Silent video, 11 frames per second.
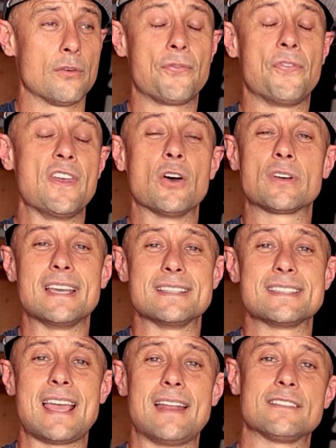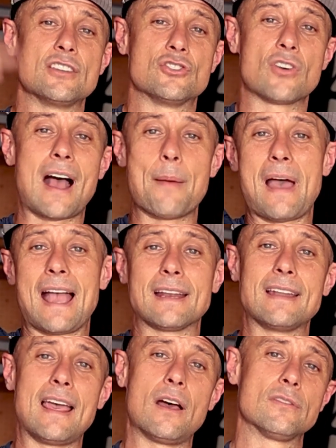feel content to drop
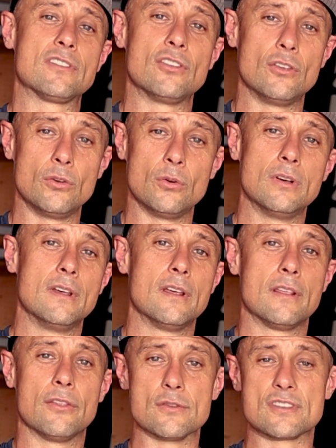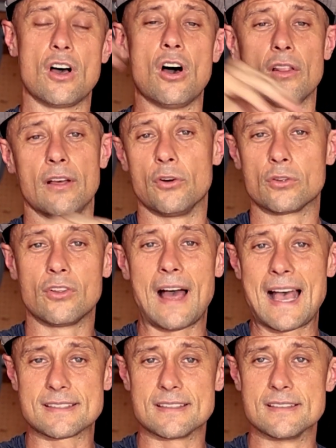back down to those all level
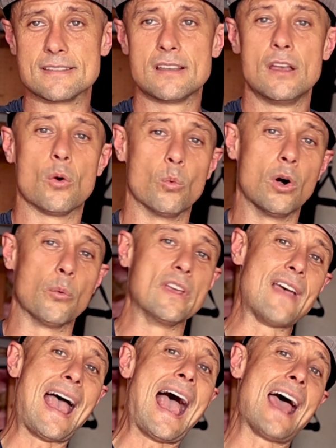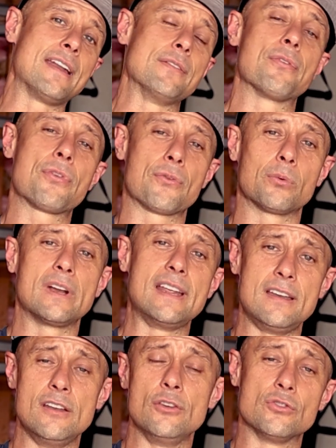classes where we've added
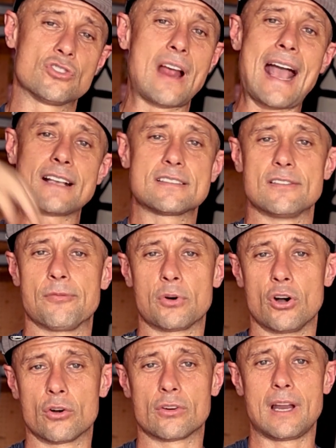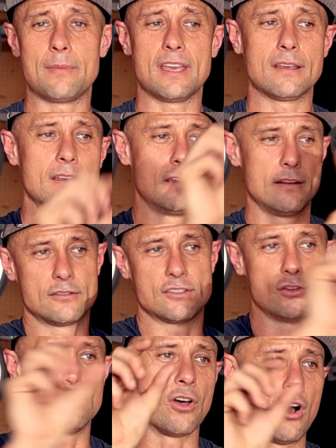3 new tracks of programming
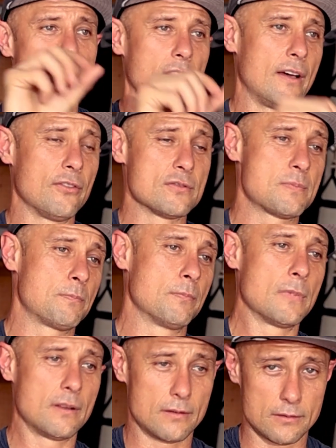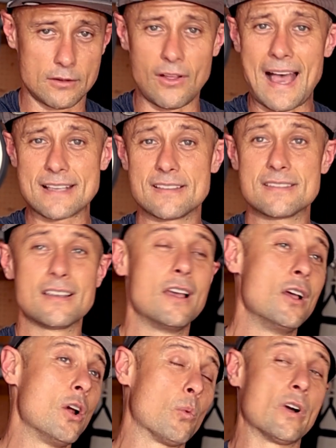to the all levels classes
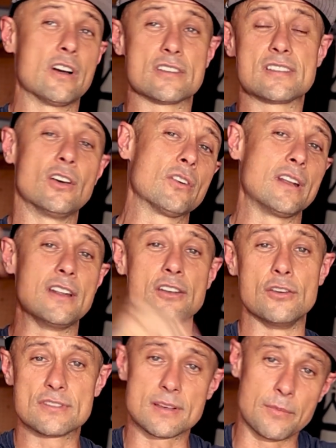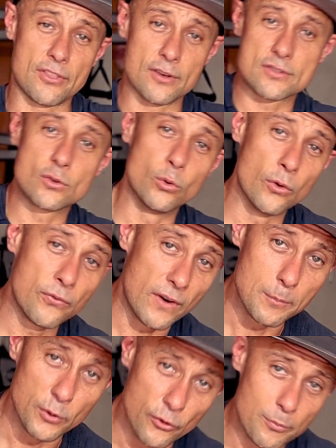where you're still gonna do some of those cool,
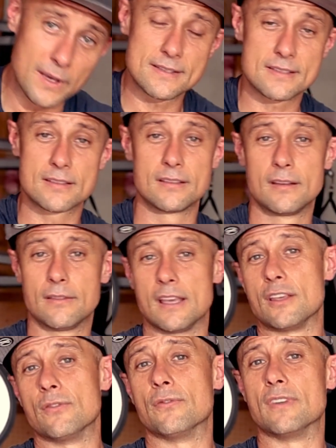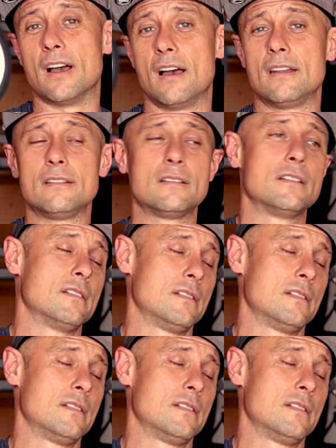fun movements that you've done,